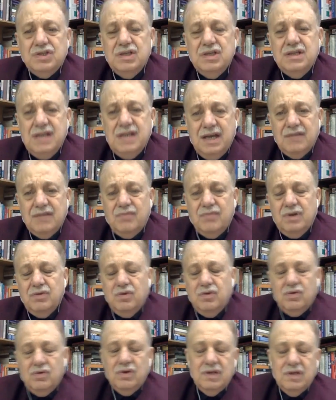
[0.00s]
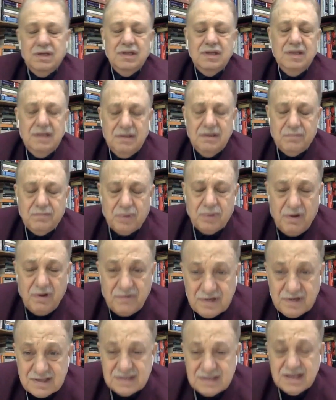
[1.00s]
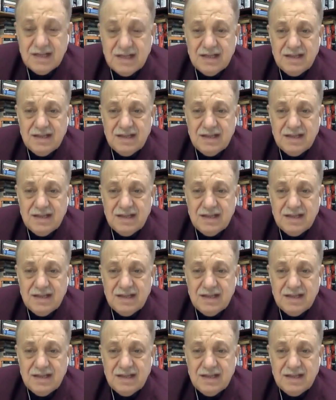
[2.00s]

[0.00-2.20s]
Xinjiang, what you call it, the province,